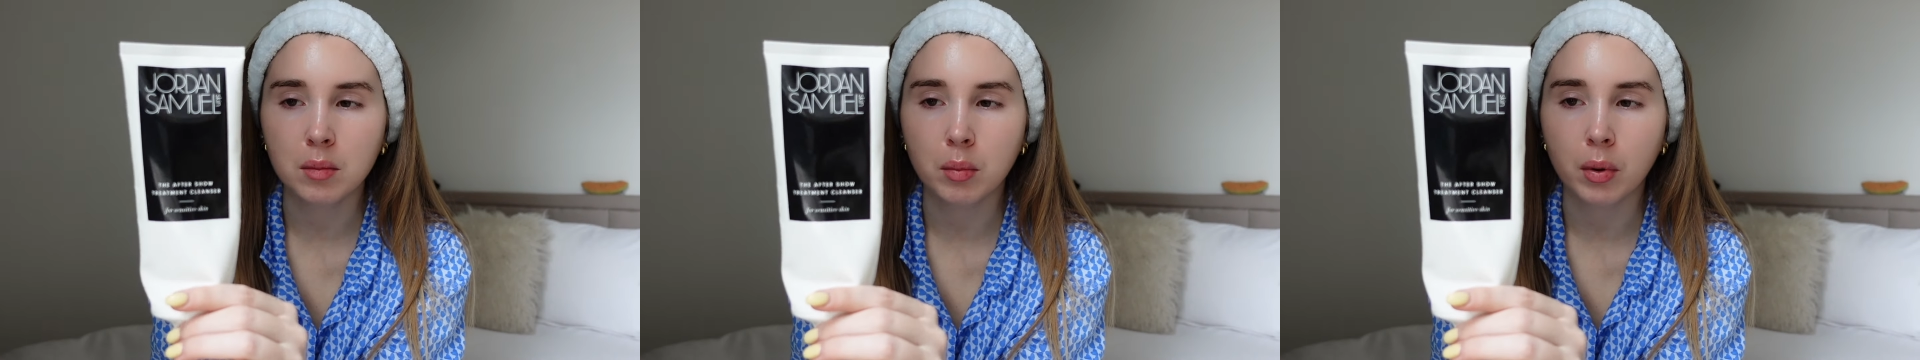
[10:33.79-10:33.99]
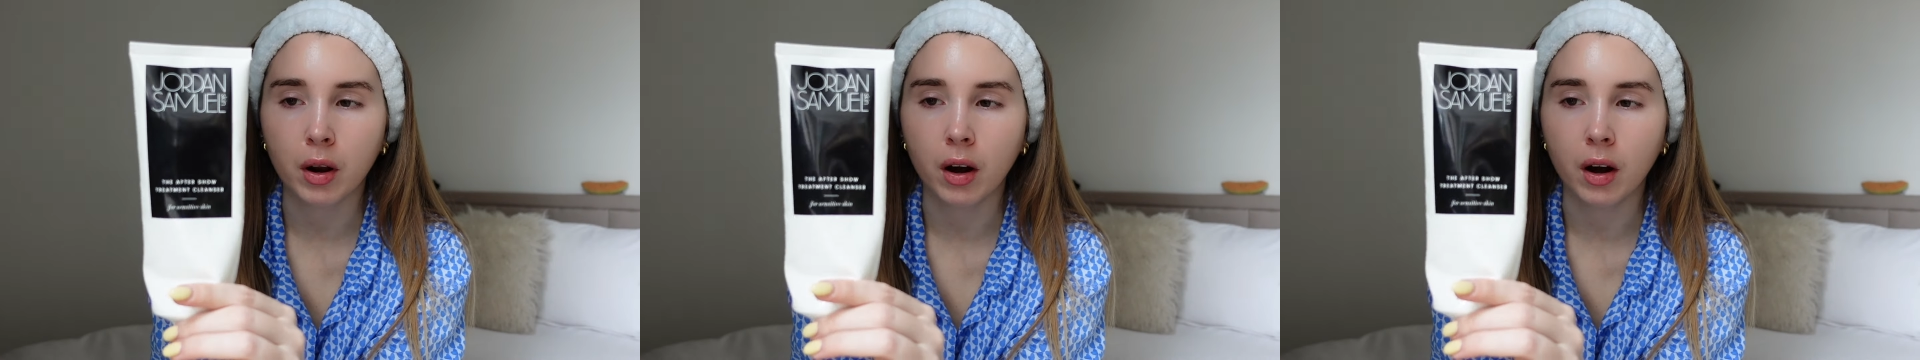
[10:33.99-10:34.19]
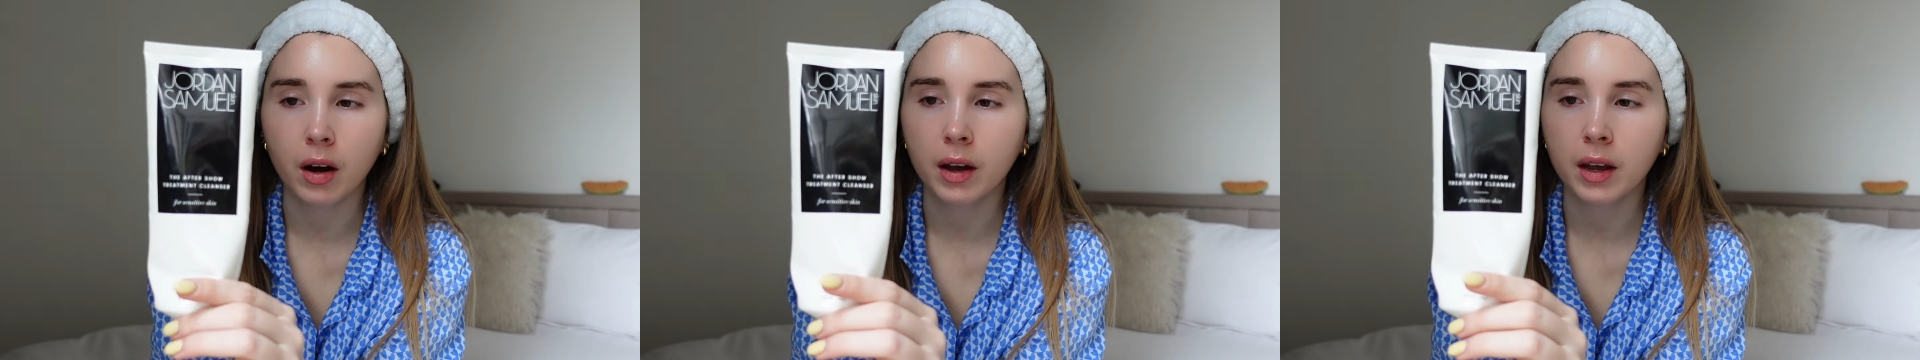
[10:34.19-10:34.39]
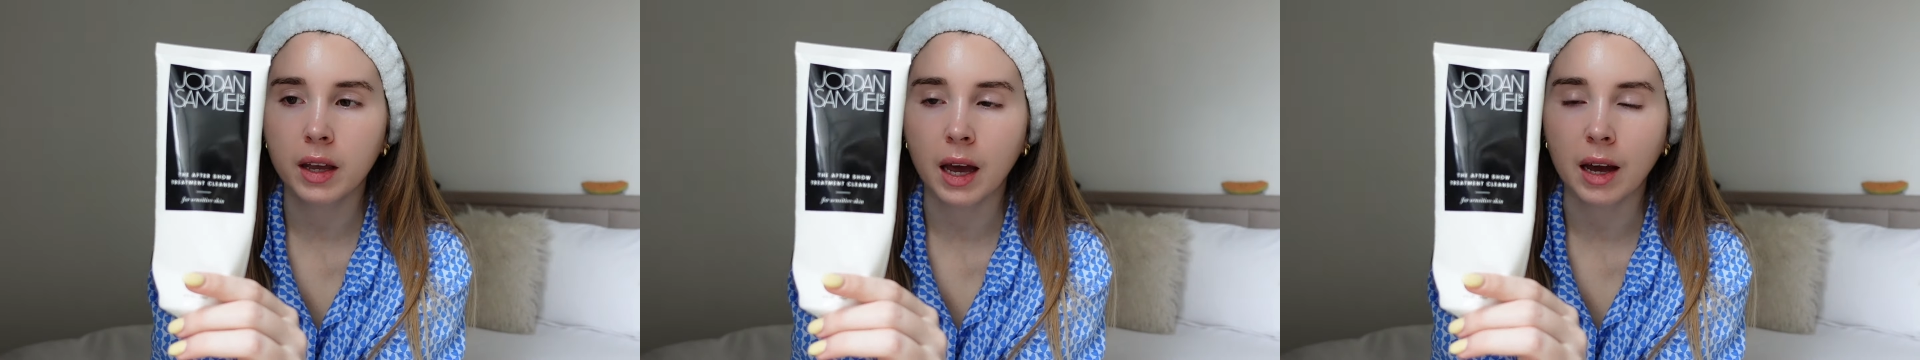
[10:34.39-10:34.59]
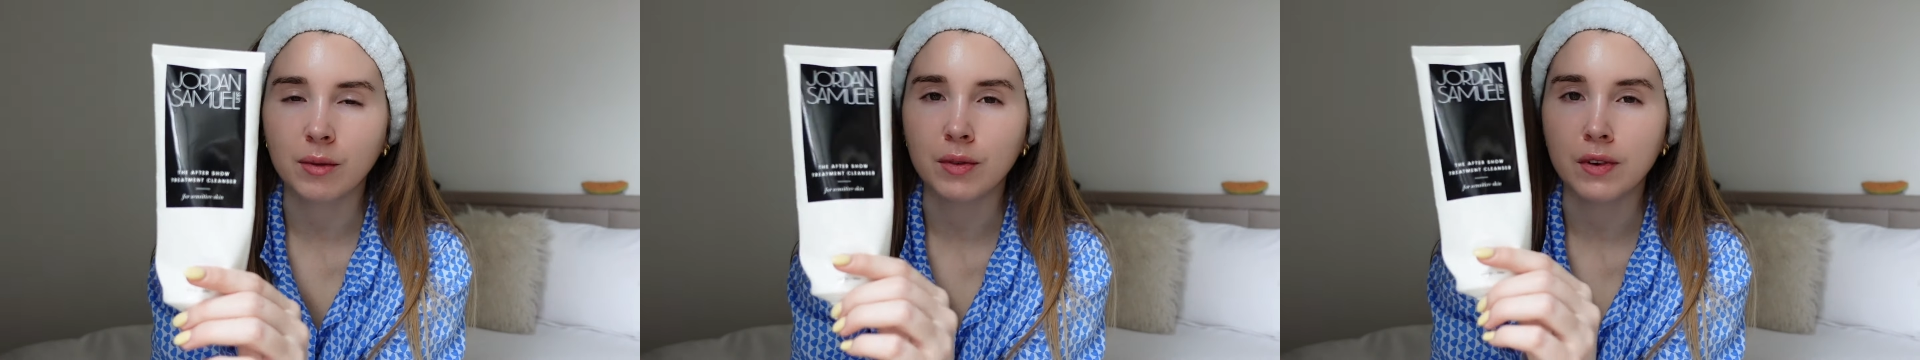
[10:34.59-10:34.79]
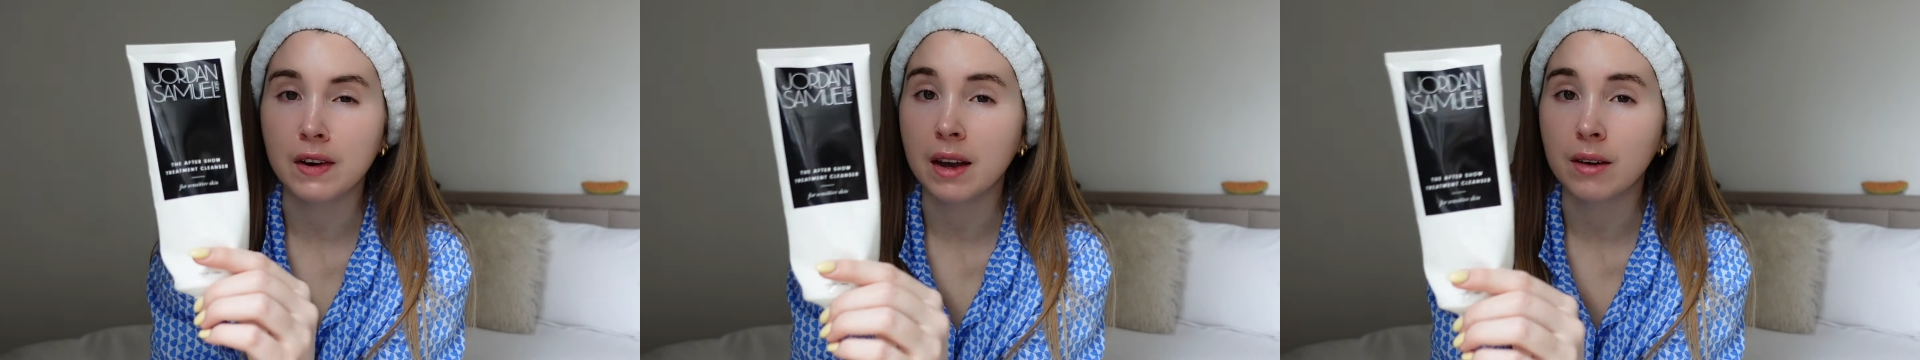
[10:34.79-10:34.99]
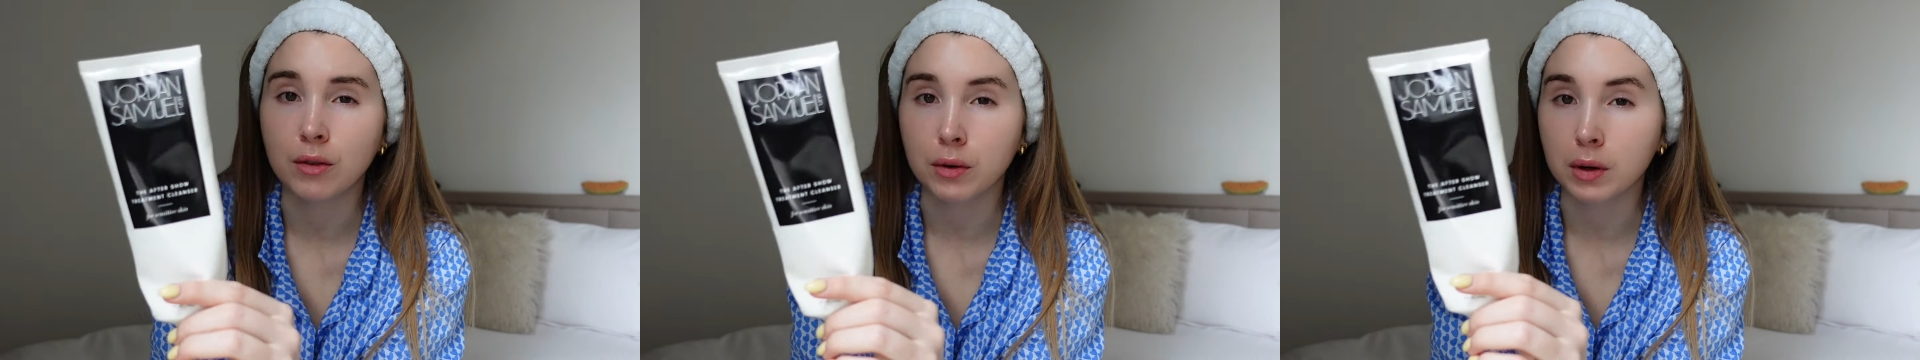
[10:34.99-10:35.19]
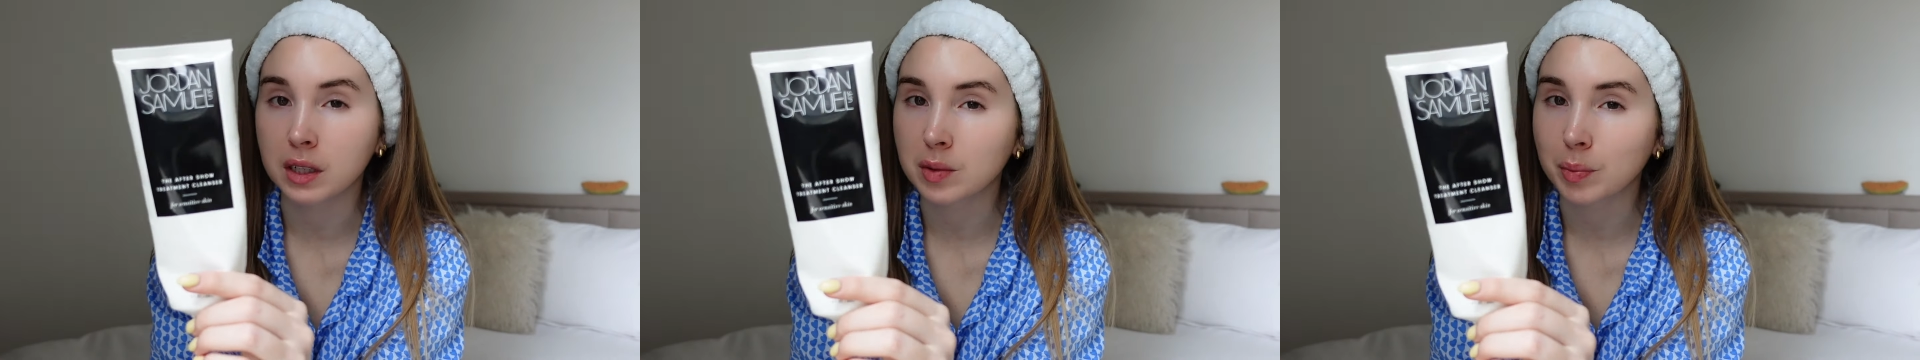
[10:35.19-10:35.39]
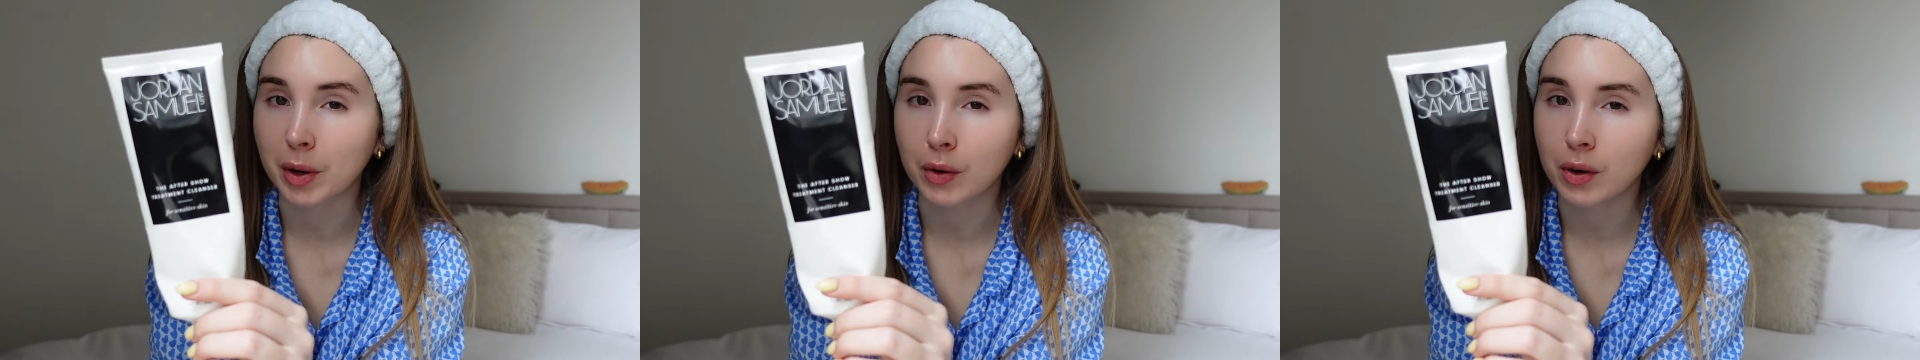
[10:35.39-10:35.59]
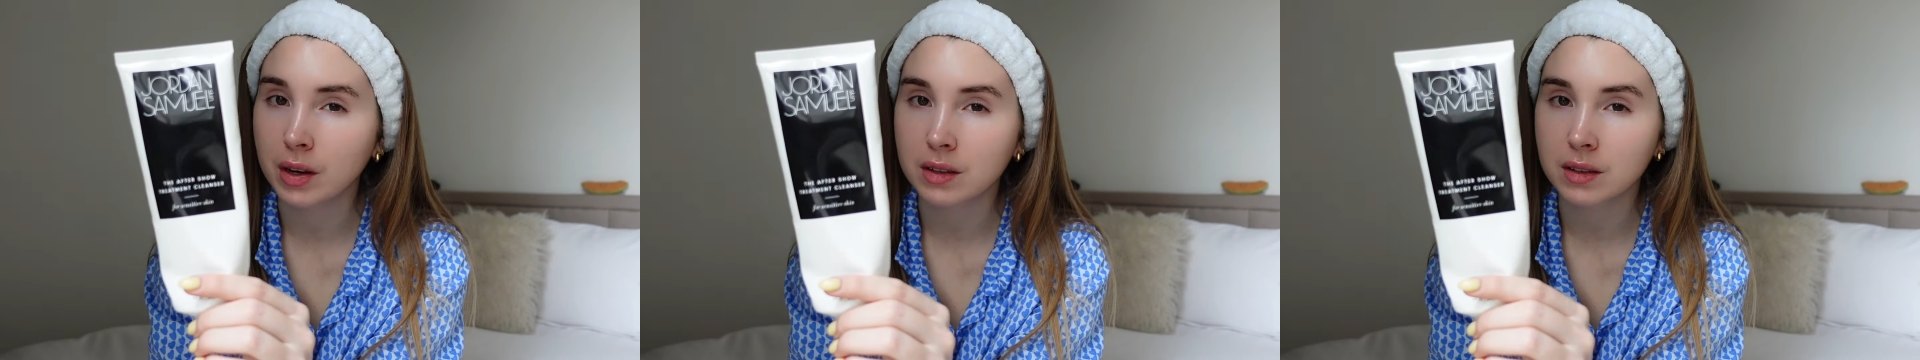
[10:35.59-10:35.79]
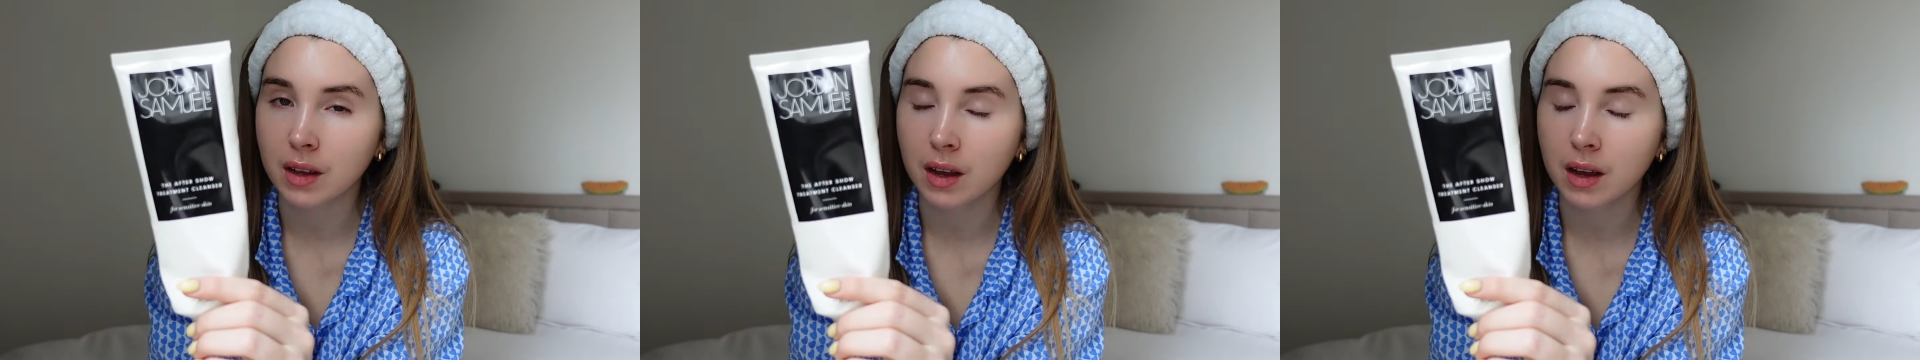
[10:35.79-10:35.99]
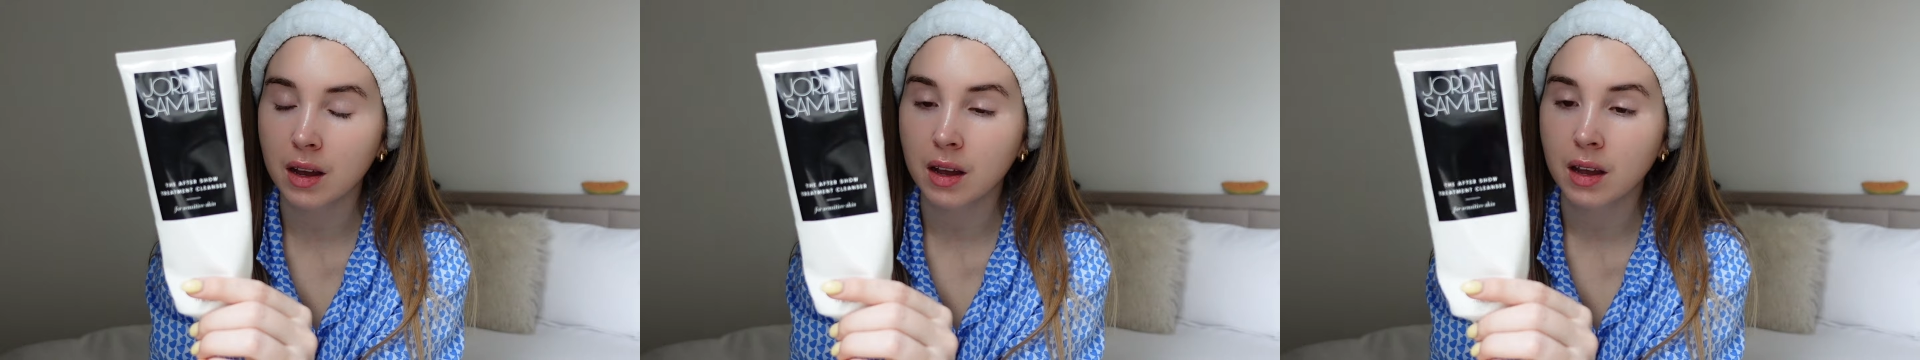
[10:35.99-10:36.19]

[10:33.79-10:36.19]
but I have never experienced that.